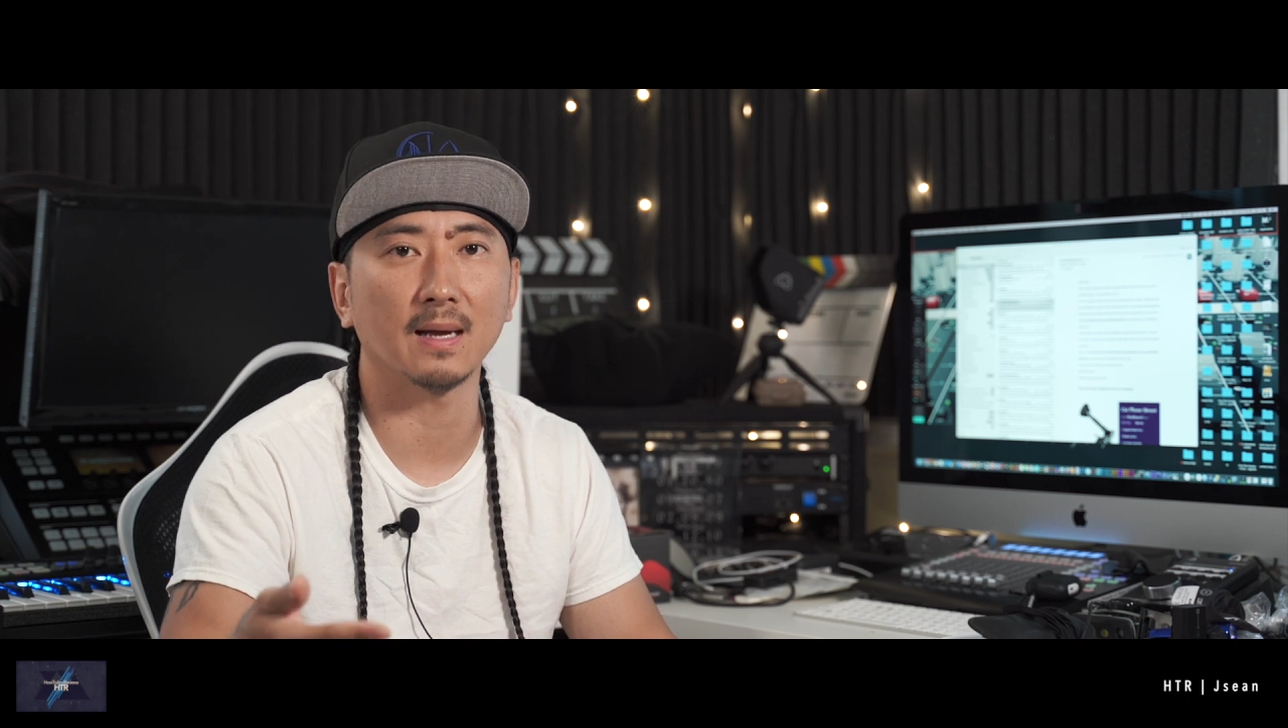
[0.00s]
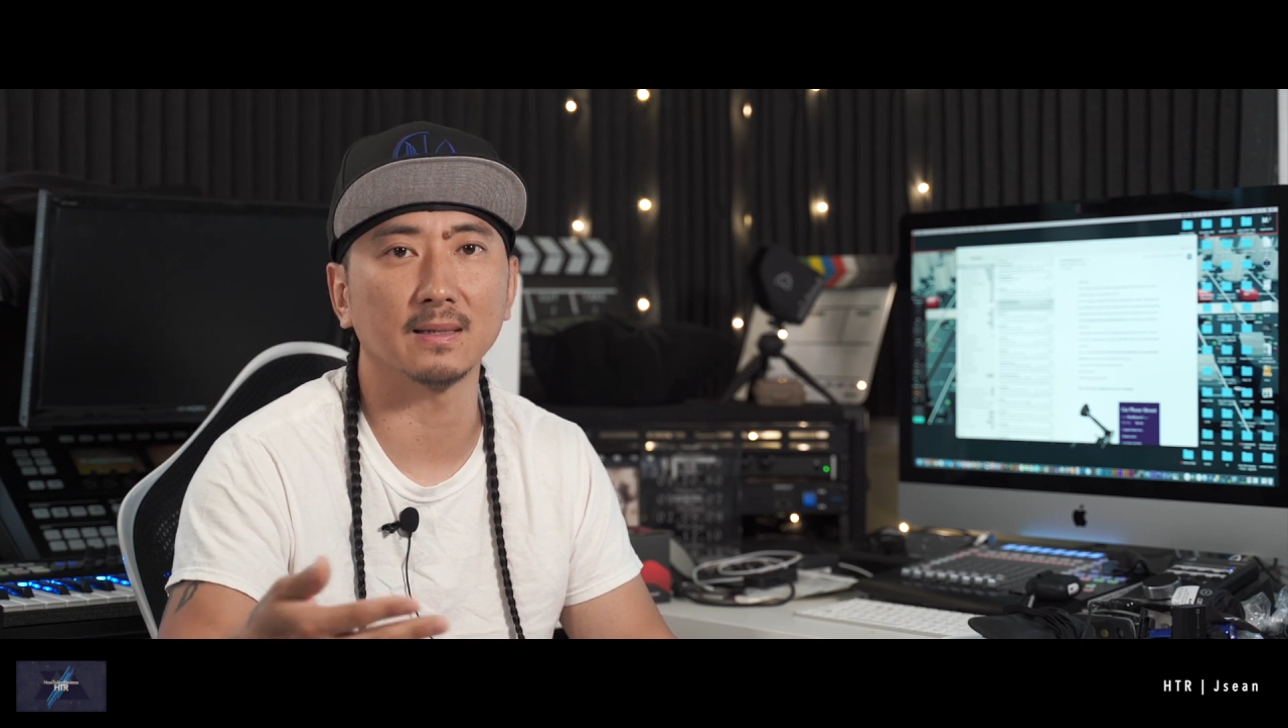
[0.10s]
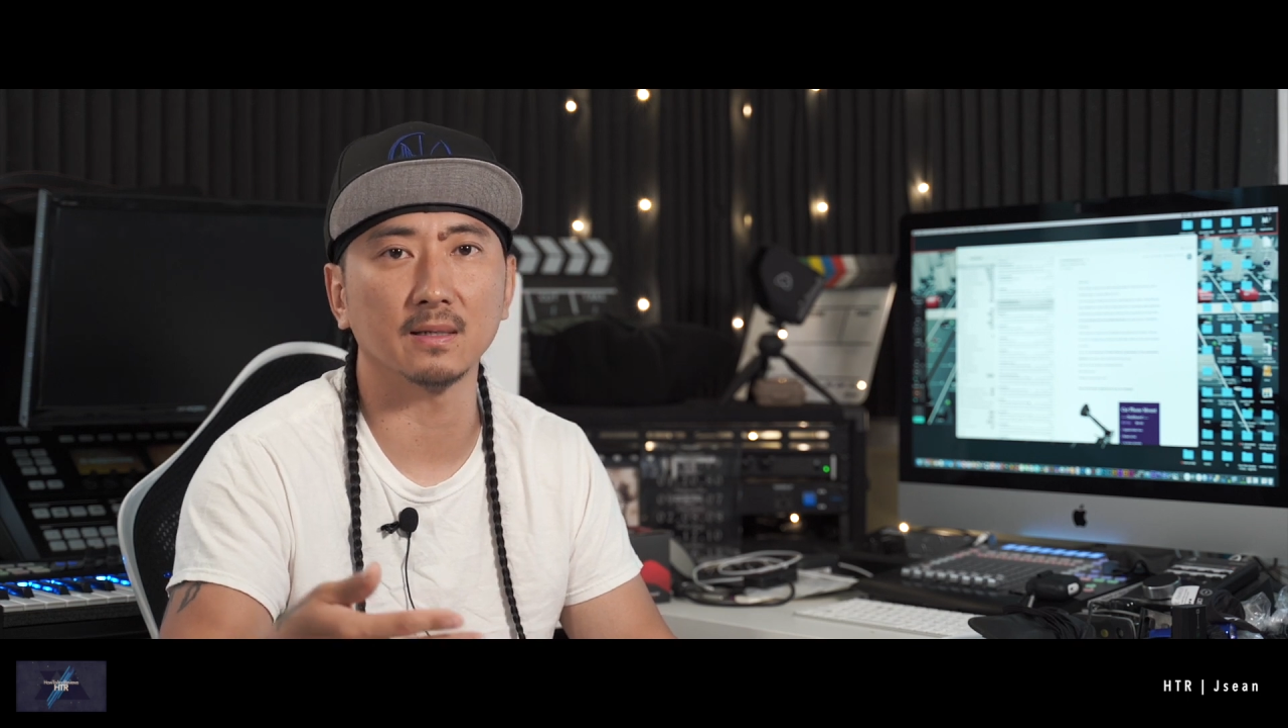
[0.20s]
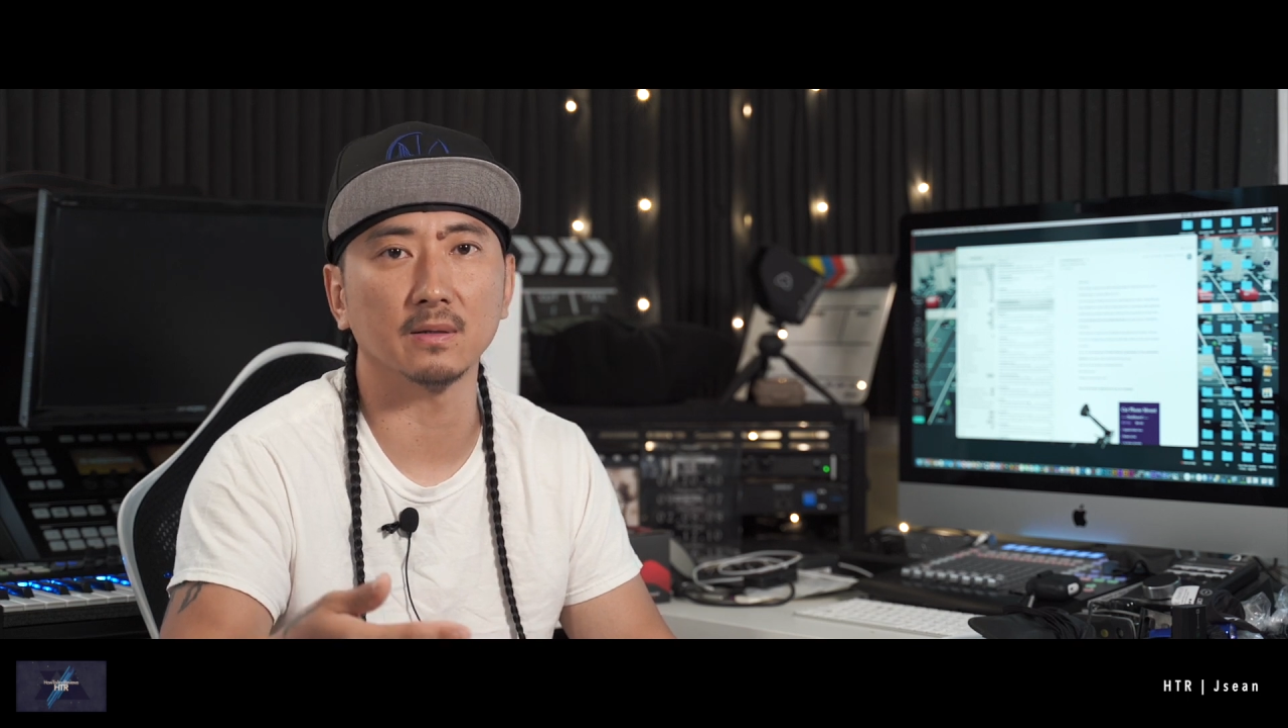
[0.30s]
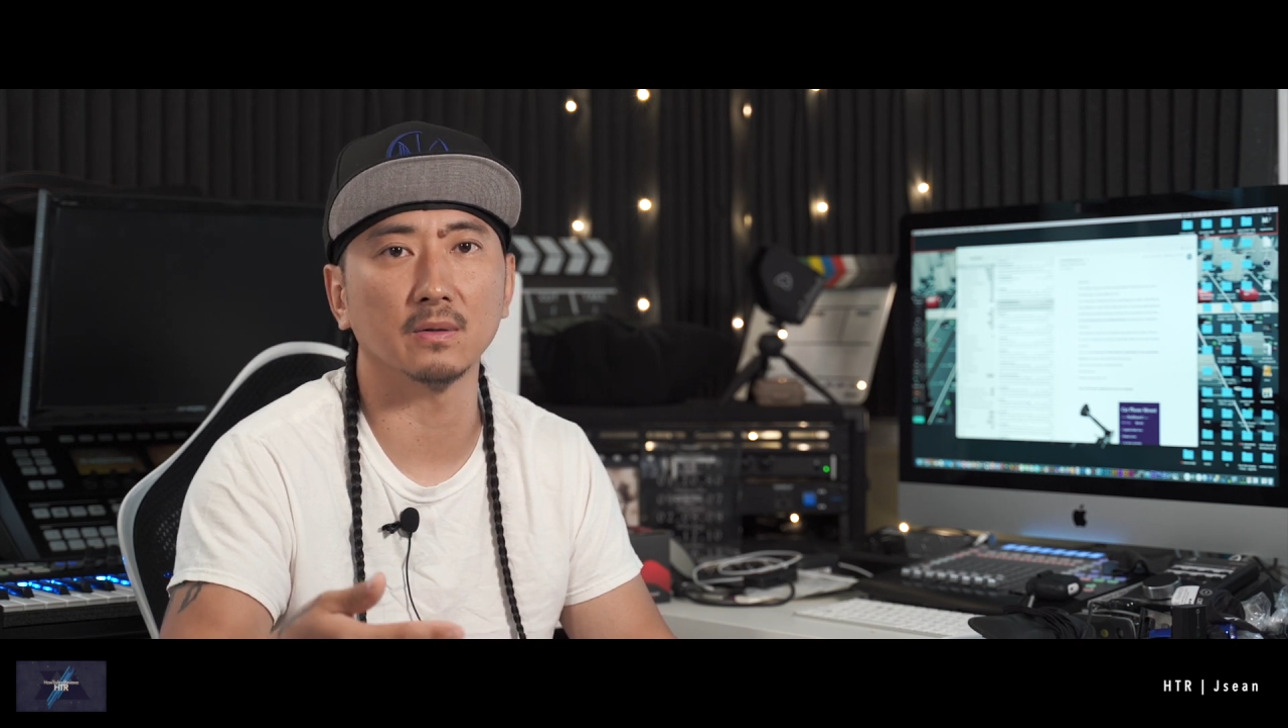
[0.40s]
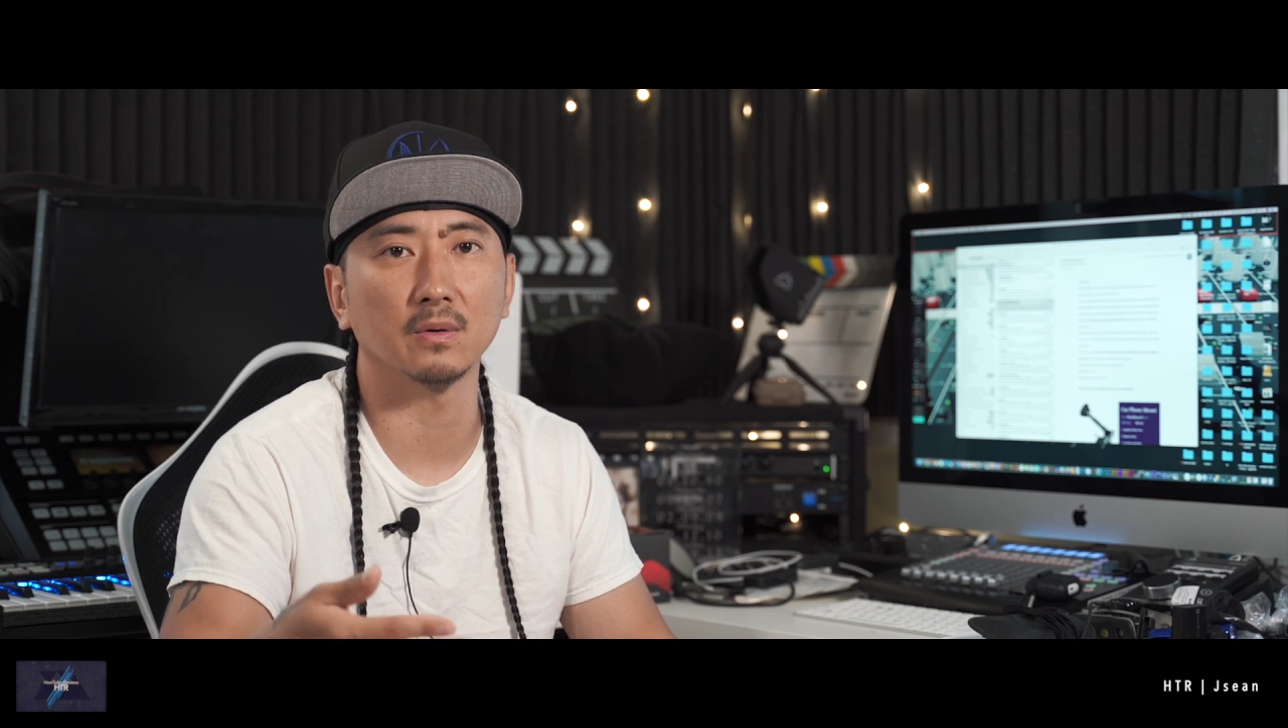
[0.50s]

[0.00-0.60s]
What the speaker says: ideal